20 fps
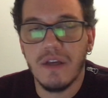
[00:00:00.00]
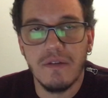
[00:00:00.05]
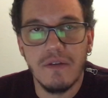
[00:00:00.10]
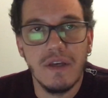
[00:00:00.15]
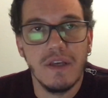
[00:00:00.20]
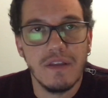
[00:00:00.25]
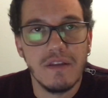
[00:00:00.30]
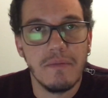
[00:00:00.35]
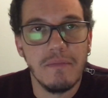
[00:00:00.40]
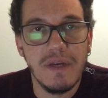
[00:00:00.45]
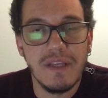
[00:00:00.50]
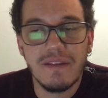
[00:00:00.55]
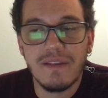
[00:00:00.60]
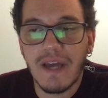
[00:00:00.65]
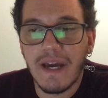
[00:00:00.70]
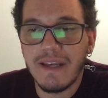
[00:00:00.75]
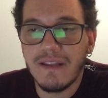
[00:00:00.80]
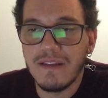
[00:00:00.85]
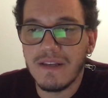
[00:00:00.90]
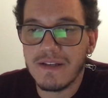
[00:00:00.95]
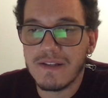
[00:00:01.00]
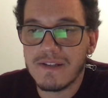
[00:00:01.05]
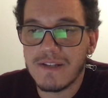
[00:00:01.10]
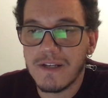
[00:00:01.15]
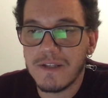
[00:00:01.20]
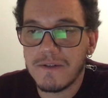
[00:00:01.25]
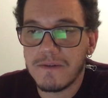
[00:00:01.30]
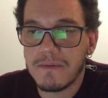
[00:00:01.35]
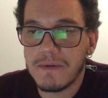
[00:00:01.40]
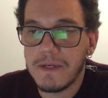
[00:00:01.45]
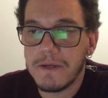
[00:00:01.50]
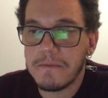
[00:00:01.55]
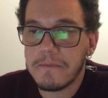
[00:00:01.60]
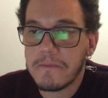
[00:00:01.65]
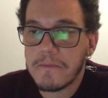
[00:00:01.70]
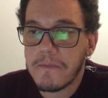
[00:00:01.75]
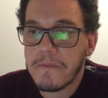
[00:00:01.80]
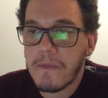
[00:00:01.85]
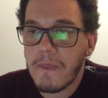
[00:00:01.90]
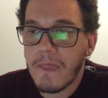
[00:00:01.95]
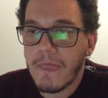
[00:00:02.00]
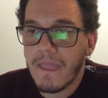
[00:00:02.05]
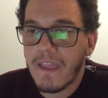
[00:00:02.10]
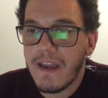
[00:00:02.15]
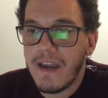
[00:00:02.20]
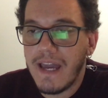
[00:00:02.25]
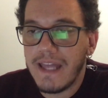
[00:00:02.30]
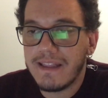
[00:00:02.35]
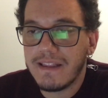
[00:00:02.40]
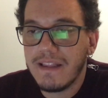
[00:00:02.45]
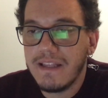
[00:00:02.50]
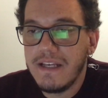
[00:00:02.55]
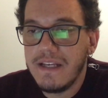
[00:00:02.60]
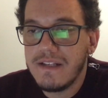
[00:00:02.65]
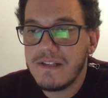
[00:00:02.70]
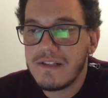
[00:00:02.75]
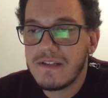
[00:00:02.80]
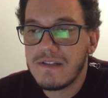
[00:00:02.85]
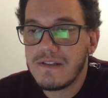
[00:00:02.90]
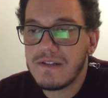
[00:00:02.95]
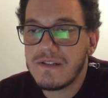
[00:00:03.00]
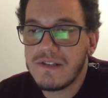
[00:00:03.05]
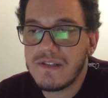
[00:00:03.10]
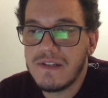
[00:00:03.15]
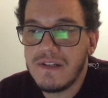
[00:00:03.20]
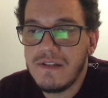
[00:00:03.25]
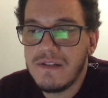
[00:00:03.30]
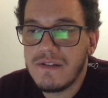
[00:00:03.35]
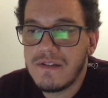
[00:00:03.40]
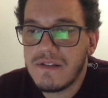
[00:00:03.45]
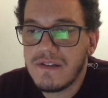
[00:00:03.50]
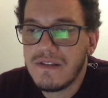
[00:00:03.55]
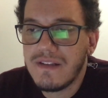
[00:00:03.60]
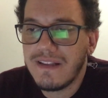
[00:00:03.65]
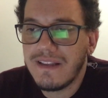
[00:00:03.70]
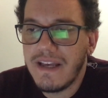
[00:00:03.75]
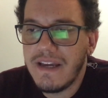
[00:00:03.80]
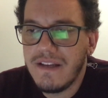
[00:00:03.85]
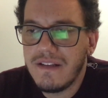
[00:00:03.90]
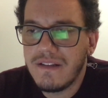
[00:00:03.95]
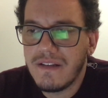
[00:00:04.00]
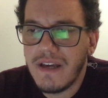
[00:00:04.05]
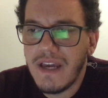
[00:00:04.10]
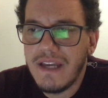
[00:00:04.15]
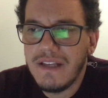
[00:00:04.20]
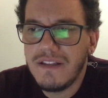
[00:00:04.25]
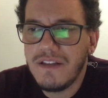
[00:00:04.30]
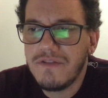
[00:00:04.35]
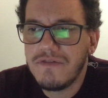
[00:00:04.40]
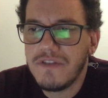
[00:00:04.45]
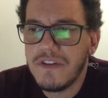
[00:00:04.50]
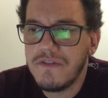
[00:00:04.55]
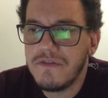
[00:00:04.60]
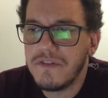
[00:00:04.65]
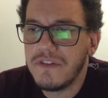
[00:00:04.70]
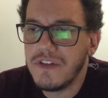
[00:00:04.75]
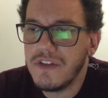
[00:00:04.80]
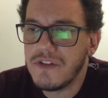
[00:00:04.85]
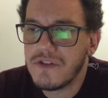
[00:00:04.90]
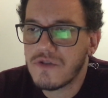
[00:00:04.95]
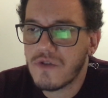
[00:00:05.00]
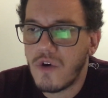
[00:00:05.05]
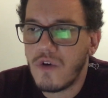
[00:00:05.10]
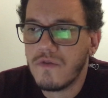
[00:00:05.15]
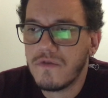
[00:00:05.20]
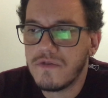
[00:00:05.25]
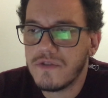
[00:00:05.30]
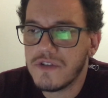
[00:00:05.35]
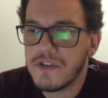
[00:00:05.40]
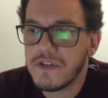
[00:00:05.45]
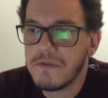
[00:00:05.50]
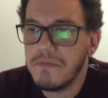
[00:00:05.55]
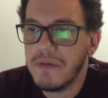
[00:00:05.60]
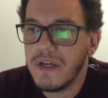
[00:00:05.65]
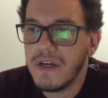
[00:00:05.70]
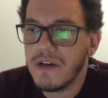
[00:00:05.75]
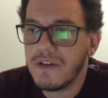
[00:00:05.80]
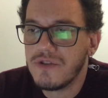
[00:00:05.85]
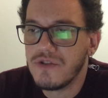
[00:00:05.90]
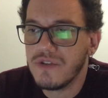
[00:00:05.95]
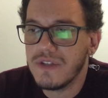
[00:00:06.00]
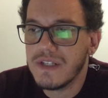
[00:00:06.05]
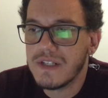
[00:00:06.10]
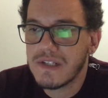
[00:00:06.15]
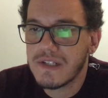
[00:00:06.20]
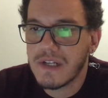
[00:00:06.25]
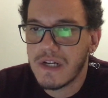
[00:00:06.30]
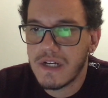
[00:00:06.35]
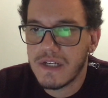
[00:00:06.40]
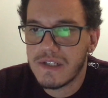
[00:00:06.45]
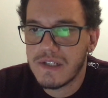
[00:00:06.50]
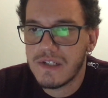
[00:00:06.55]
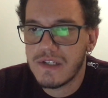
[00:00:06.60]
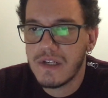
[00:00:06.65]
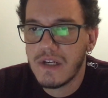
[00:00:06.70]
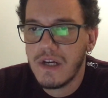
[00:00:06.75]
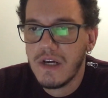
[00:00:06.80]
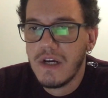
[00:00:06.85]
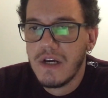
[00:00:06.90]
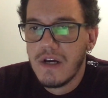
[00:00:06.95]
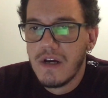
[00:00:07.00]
in the mid-19th century. At least since the late 1850s, converts began to discuss